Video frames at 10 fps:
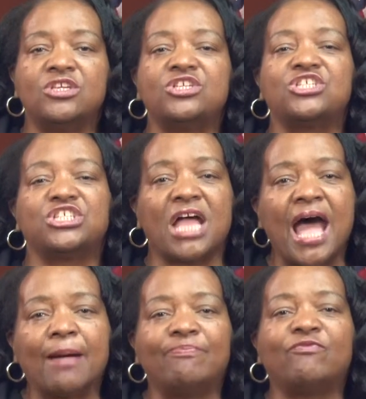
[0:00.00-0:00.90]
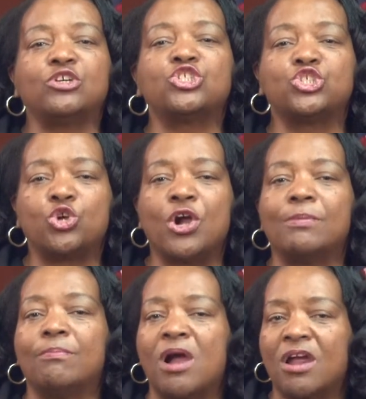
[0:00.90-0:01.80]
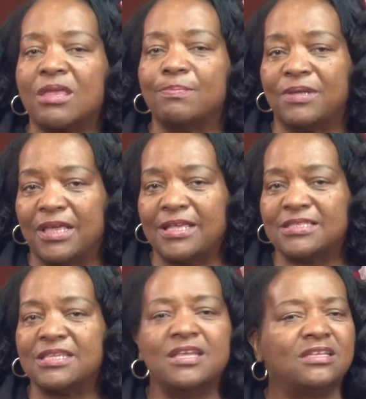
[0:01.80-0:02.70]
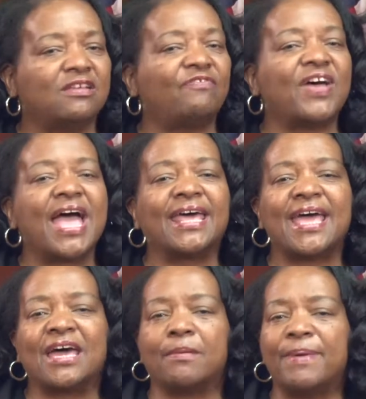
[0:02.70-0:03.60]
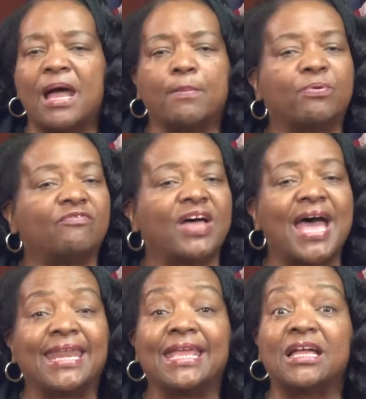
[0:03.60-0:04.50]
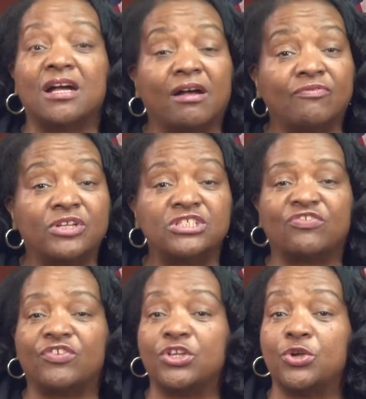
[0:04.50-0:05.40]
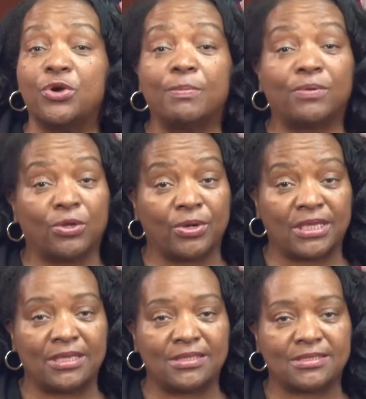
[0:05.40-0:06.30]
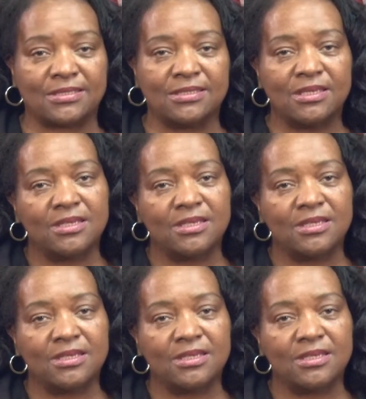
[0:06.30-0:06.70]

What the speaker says: Shop for short marketplace to find out about providing coverage for your employees.